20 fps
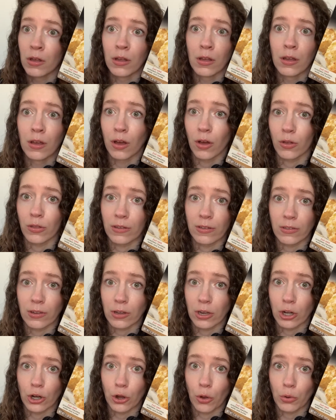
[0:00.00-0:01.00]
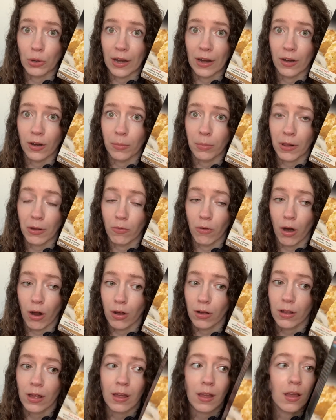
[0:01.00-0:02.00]
oh, this is gonna go terribly
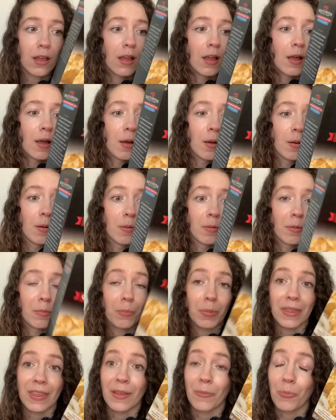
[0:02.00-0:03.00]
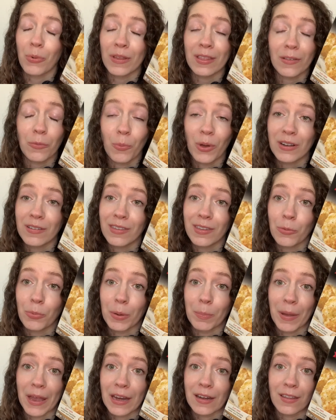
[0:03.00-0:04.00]
wrong. But once they were
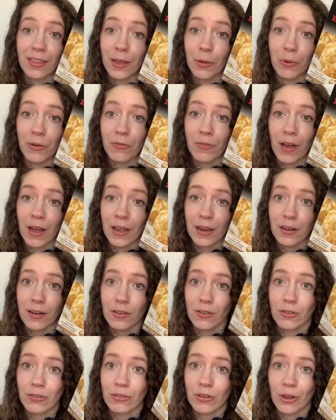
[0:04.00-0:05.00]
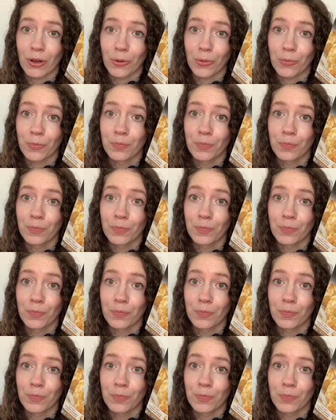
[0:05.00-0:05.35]
baked, they were fine. So